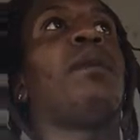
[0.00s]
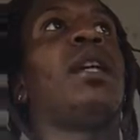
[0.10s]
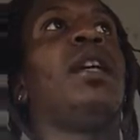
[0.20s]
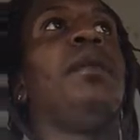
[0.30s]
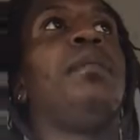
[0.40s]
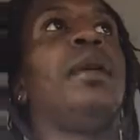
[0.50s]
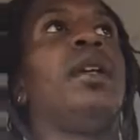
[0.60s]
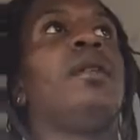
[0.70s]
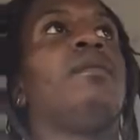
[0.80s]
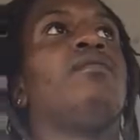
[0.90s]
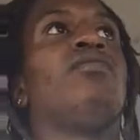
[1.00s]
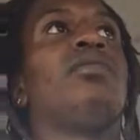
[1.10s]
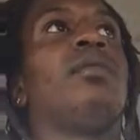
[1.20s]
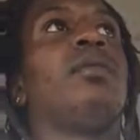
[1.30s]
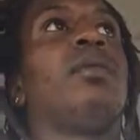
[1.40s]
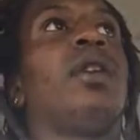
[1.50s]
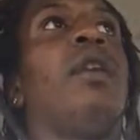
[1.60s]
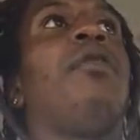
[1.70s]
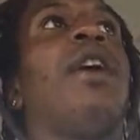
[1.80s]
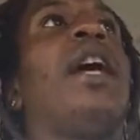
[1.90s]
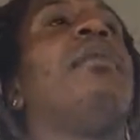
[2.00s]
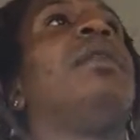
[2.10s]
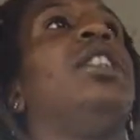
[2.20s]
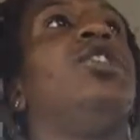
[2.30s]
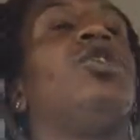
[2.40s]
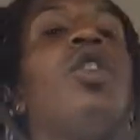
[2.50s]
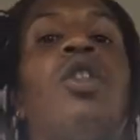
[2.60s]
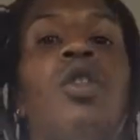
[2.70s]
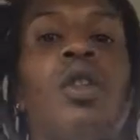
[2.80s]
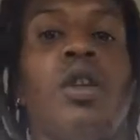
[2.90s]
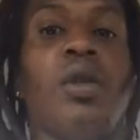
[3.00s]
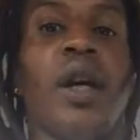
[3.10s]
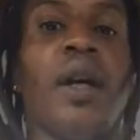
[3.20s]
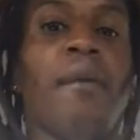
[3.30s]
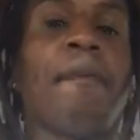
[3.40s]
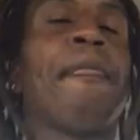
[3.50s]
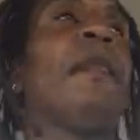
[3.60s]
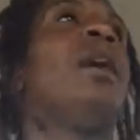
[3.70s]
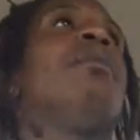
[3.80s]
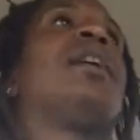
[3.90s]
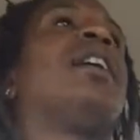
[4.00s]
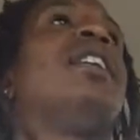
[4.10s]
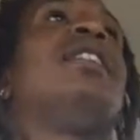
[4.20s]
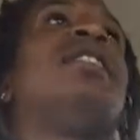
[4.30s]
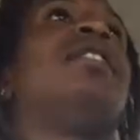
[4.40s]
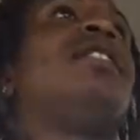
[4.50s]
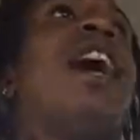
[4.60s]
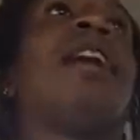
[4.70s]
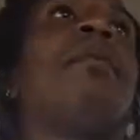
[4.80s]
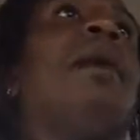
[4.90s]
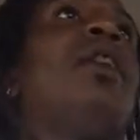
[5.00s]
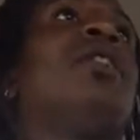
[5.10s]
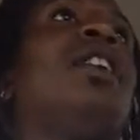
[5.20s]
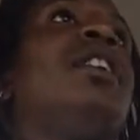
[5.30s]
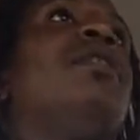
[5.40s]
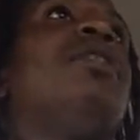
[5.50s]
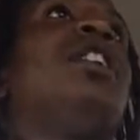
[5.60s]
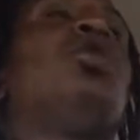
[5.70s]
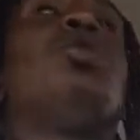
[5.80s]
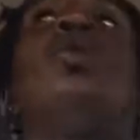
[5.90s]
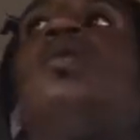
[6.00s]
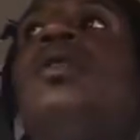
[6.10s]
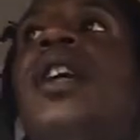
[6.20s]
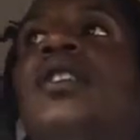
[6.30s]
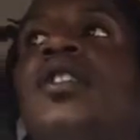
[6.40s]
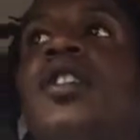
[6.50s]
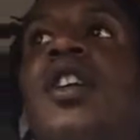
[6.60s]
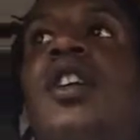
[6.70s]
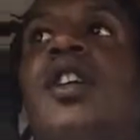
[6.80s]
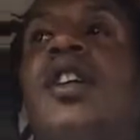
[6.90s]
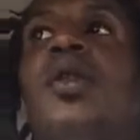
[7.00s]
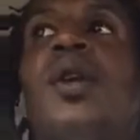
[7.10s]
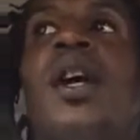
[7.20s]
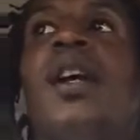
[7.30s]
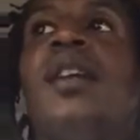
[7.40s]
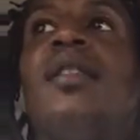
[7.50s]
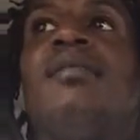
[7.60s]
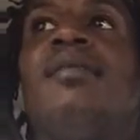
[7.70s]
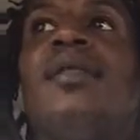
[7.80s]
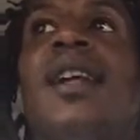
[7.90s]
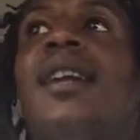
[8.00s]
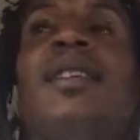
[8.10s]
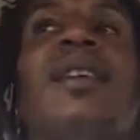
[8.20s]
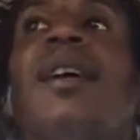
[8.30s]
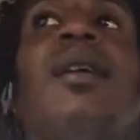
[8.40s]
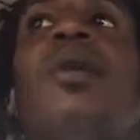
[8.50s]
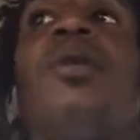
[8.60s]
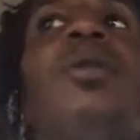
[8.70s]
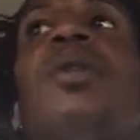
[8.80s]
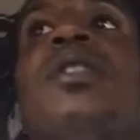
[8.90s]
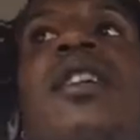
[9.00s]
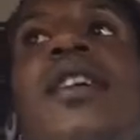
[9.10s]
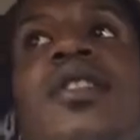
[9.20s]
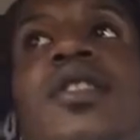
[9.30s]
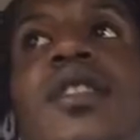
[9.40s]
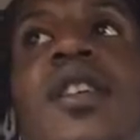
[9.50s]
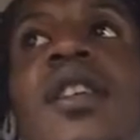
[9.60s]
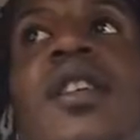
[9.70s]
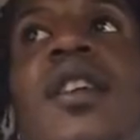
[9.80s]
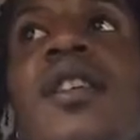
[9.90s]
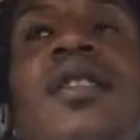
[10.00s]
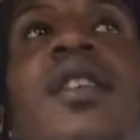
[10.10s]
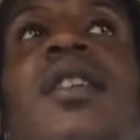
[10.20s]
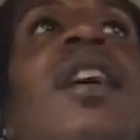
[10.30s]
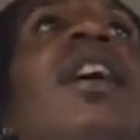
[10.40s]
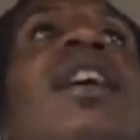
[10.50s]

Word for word: keeping a family strong, okay? Because it's not about the individual necessarily, okay? Not I only want to say necessarily. That's uh,